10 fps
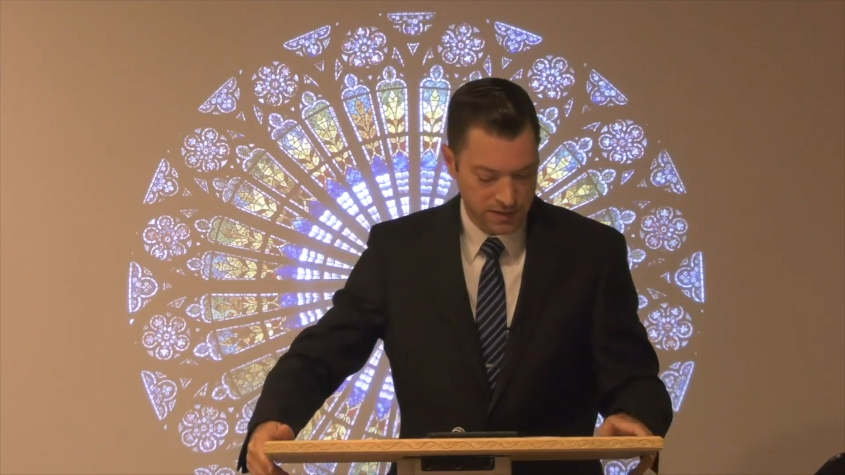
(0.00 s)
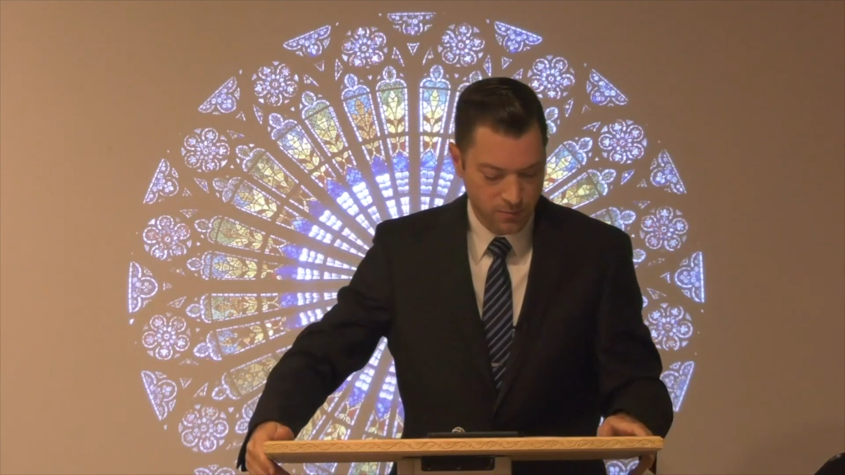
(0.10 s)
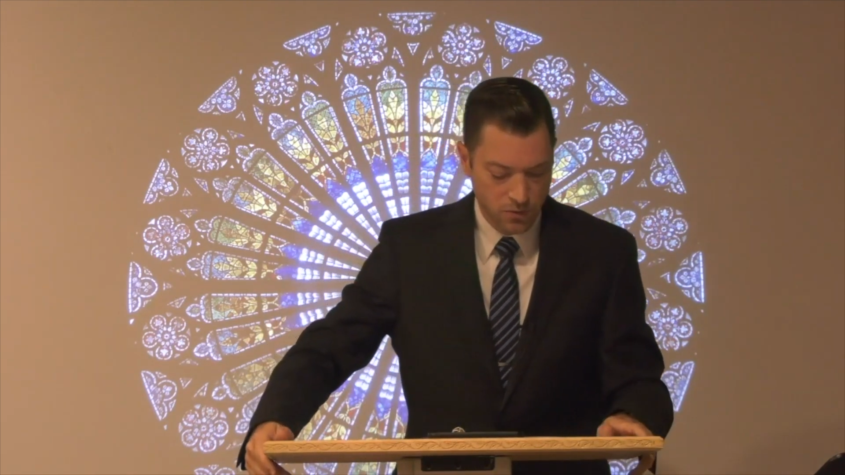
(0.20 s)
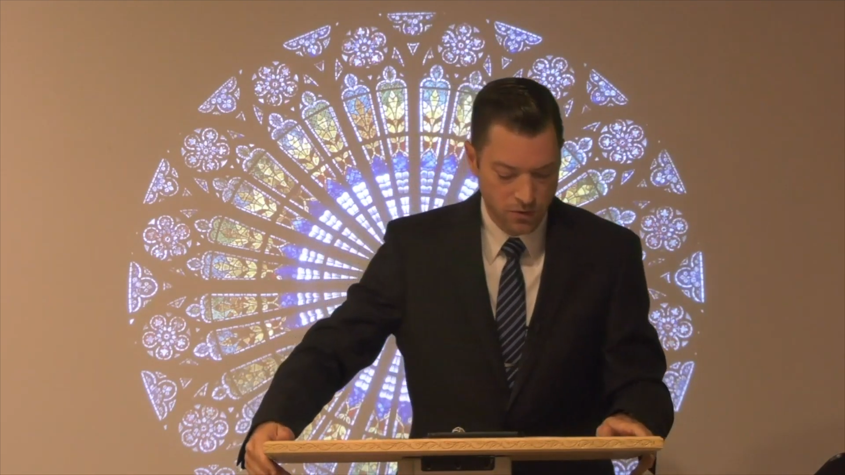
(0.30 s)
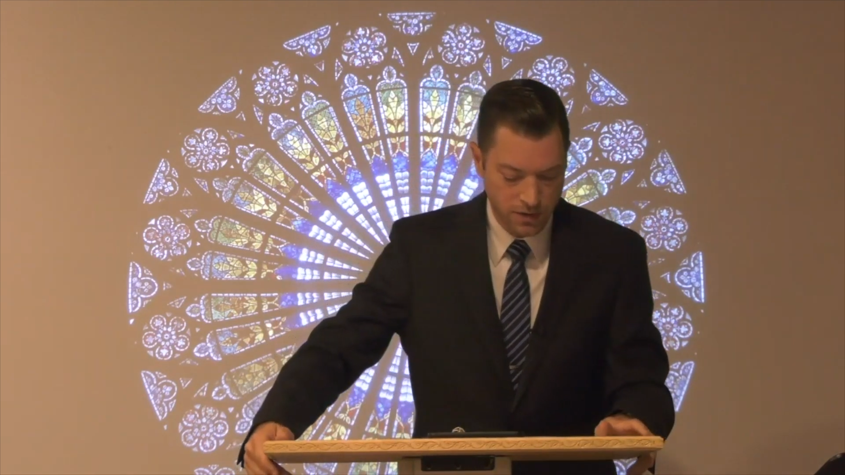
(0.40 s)
is
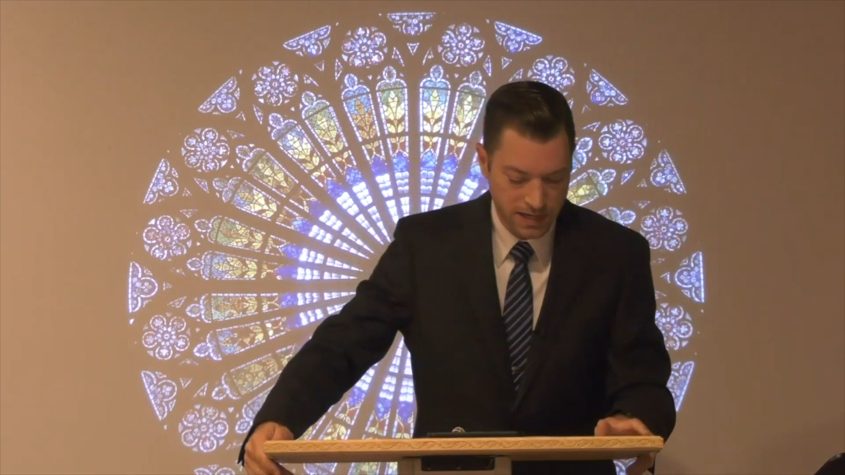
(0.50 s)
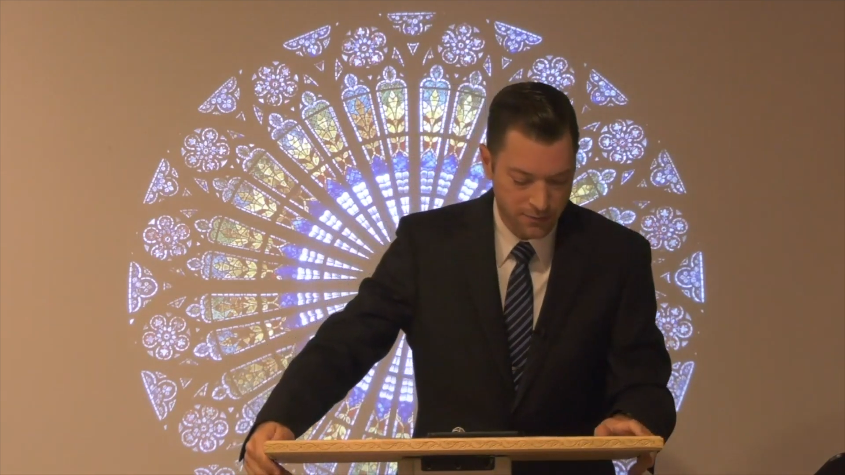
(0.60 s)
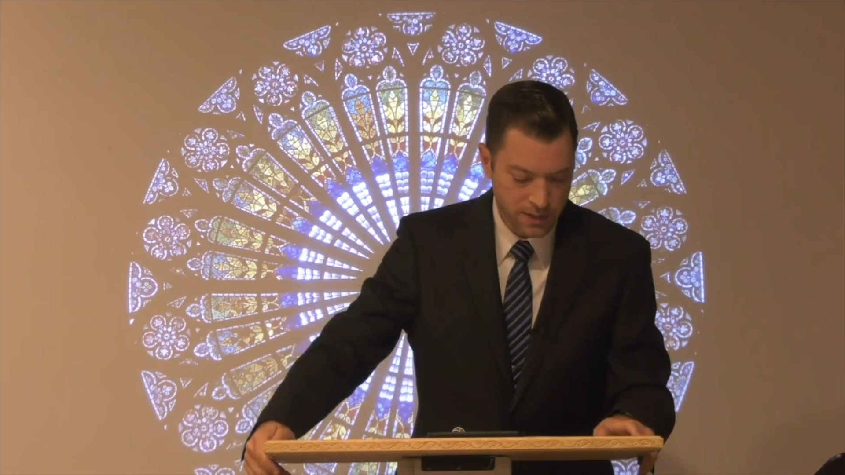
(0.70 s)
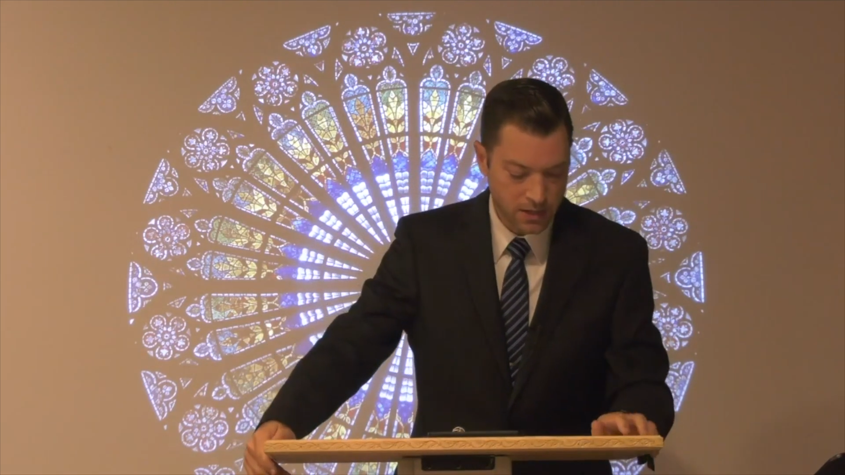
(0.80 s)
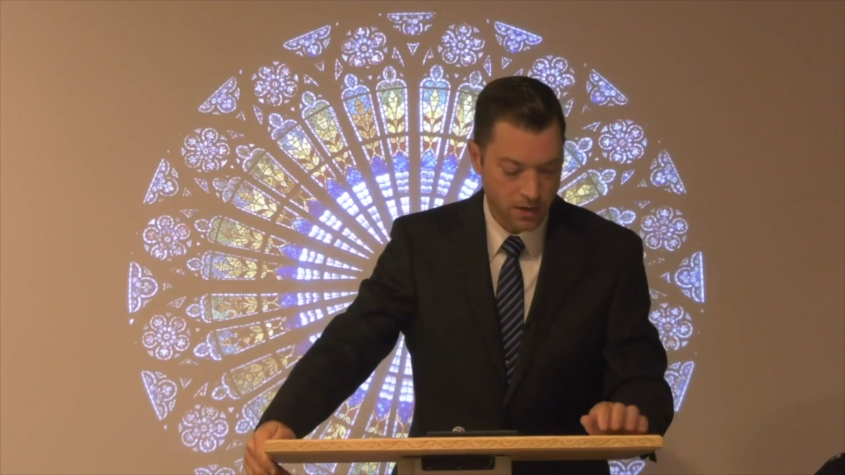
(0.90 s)
more
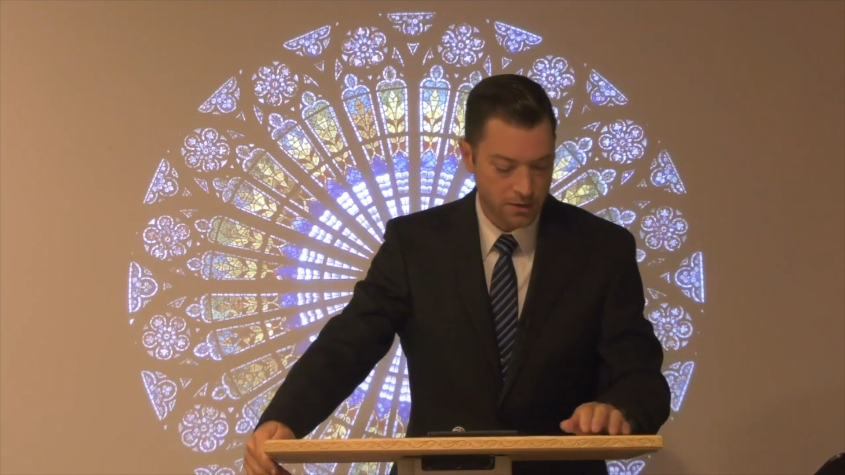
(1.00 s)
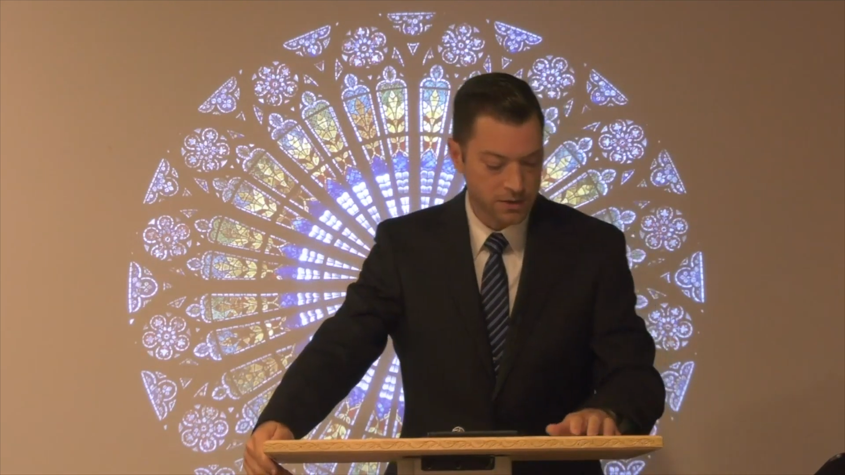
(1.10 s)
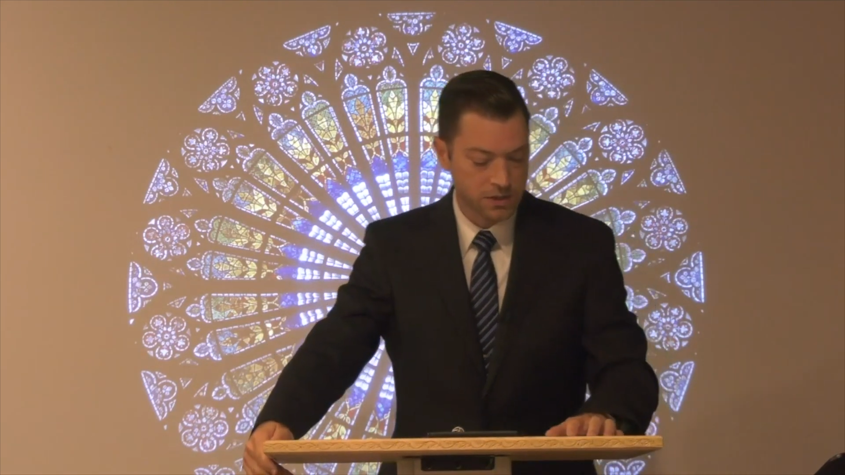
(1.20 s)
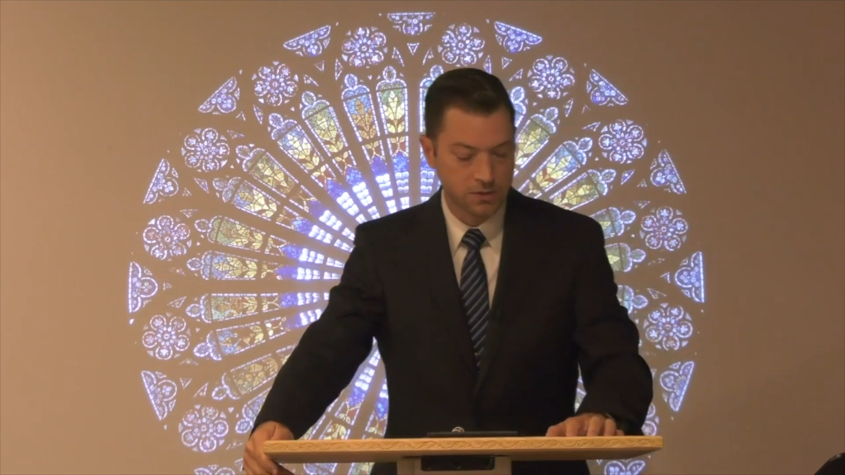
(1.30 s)
in regards